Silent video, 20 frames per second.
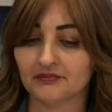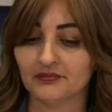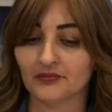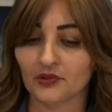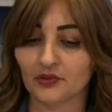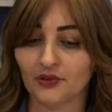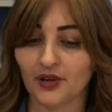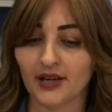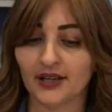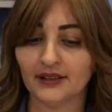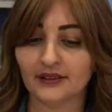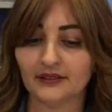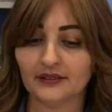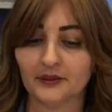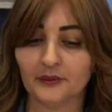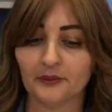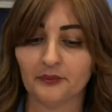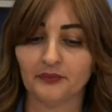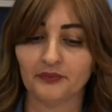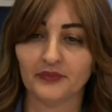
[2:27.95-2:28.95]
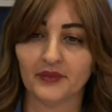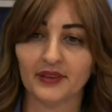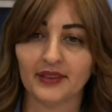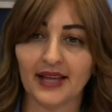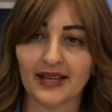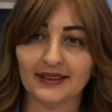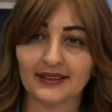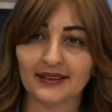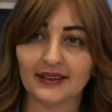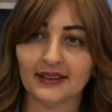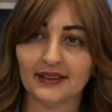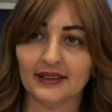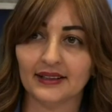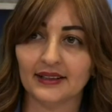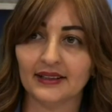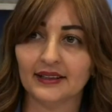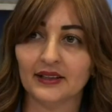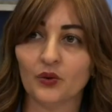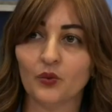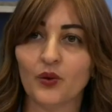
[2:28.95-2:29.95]
right? That
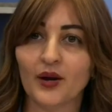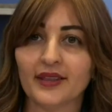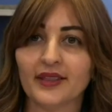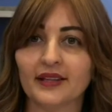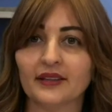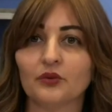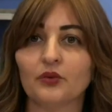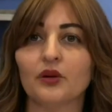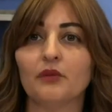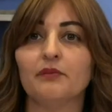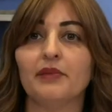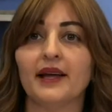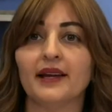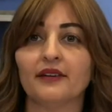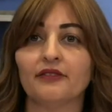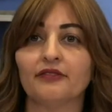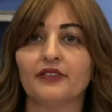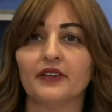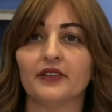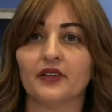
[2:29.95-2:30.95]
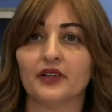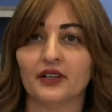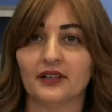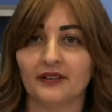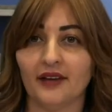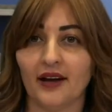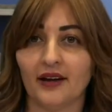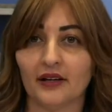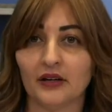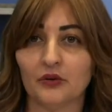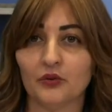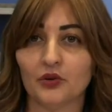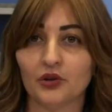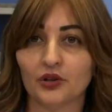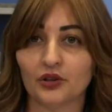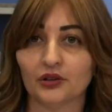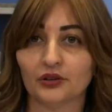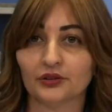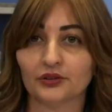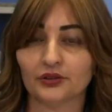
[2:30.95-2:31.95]
in a way that will benefit the entire
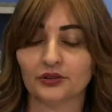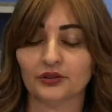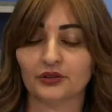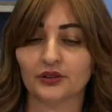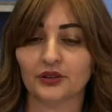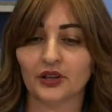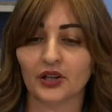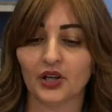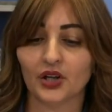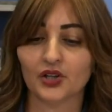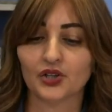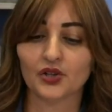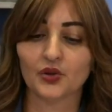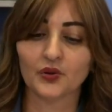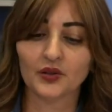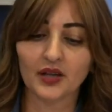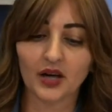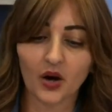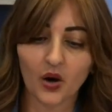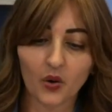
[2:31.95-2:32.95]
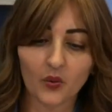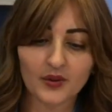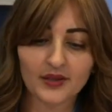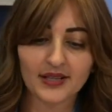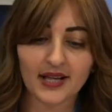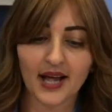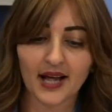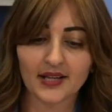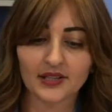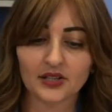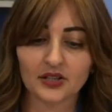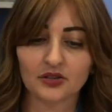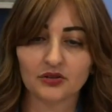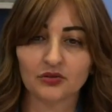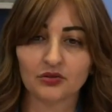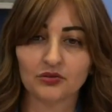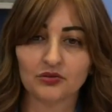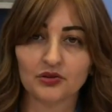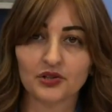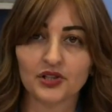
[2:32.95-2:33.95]
world. So it always has
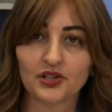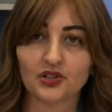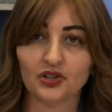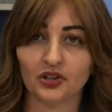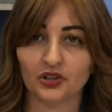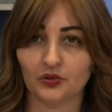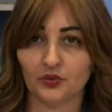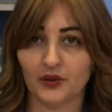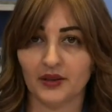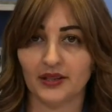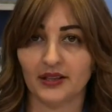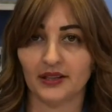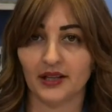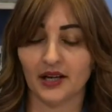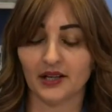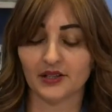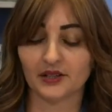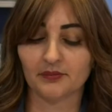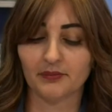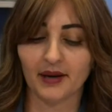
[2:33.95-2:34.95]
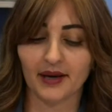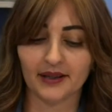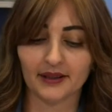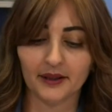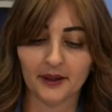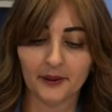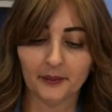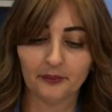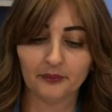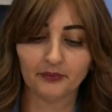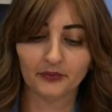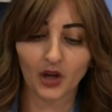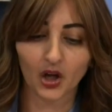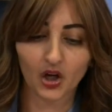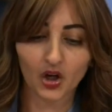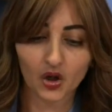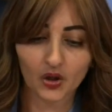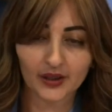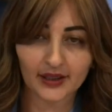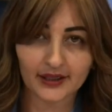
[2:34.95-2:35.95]
to start within us by
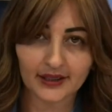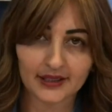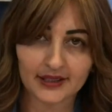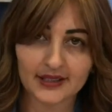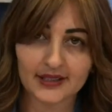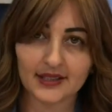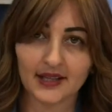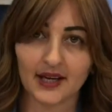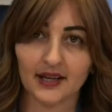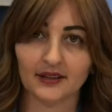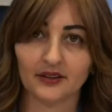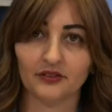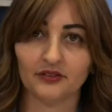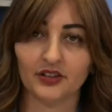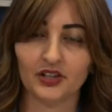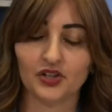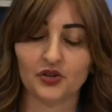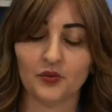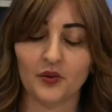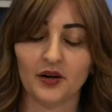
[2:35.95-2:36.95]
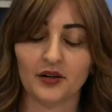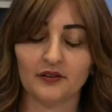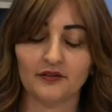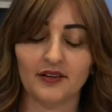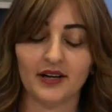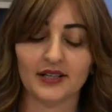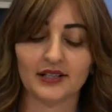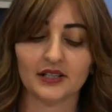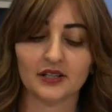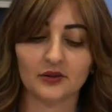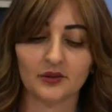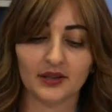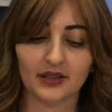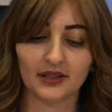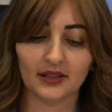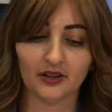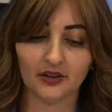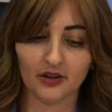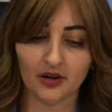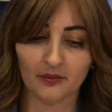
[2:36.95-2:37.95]
looking inside of each one of us, looking
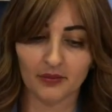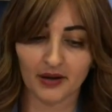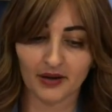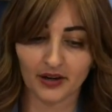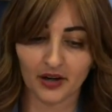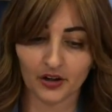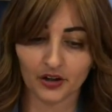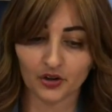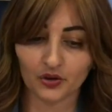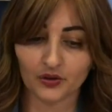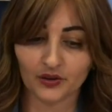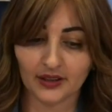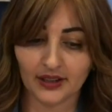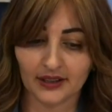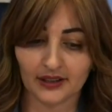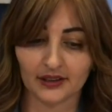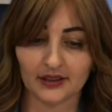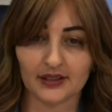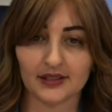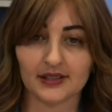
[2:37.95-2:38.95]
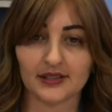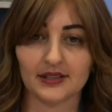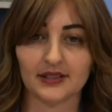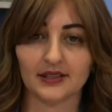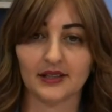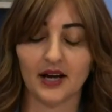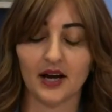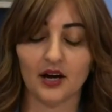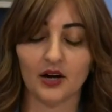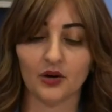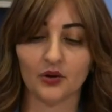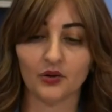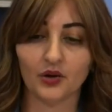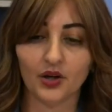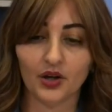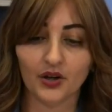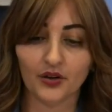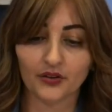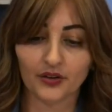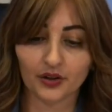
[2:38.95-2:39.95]
about our uniqueness and
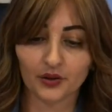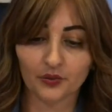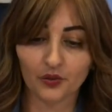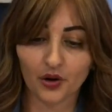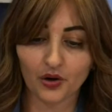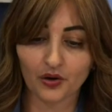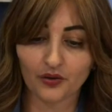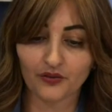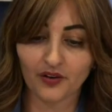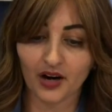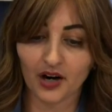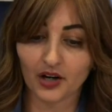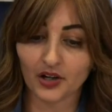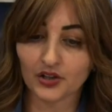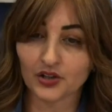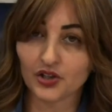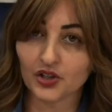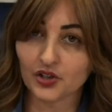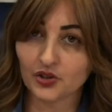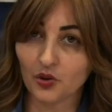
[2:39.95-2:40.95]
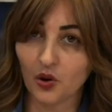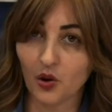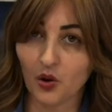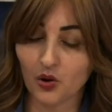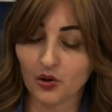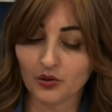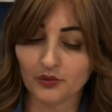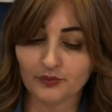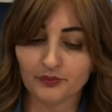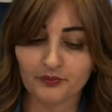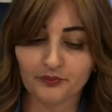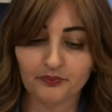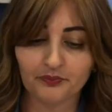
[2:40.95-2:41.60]
the growth of our soul